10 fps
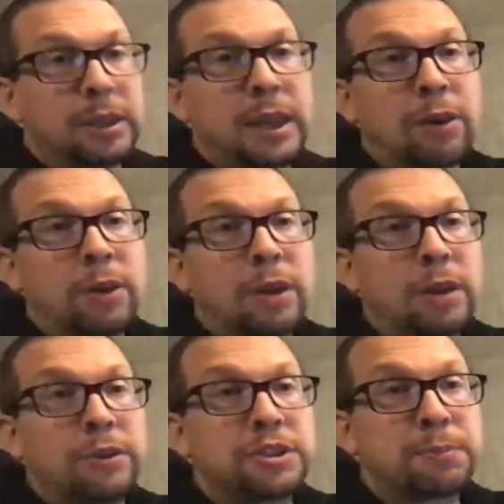Now,
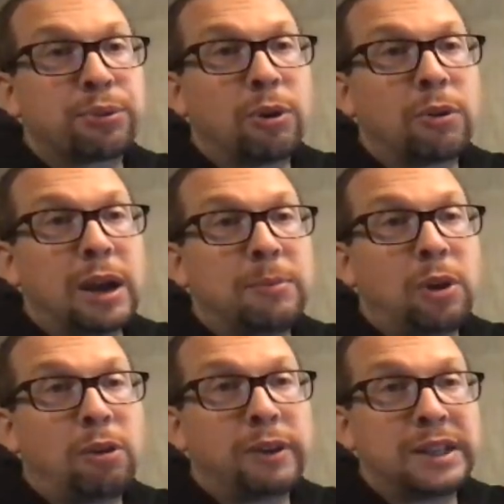there's a program
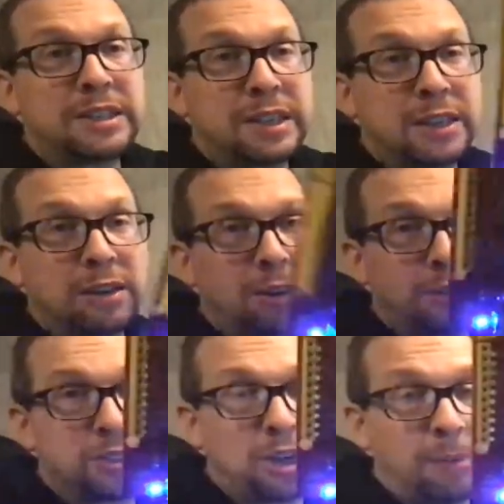already sitting
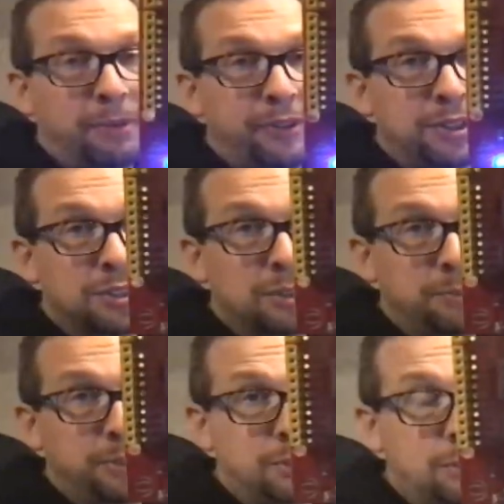on top of this
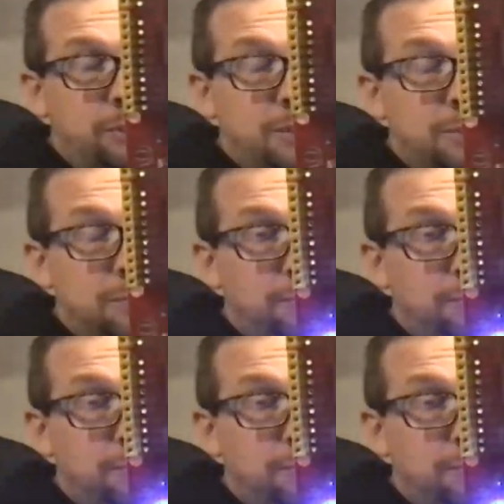computer or this